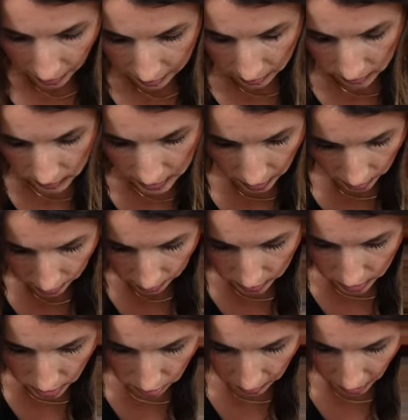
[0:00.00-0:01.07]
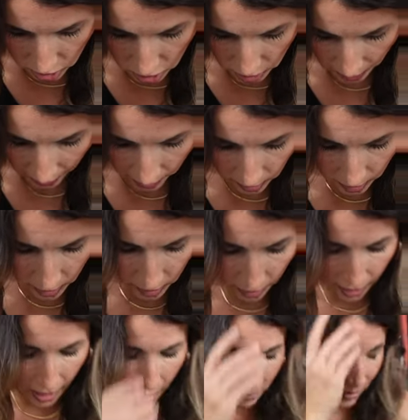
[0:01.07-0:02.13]
I'm talking too much today.
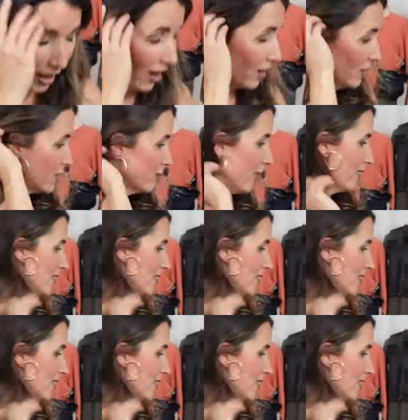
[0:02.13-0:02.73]
Um, long sleeve,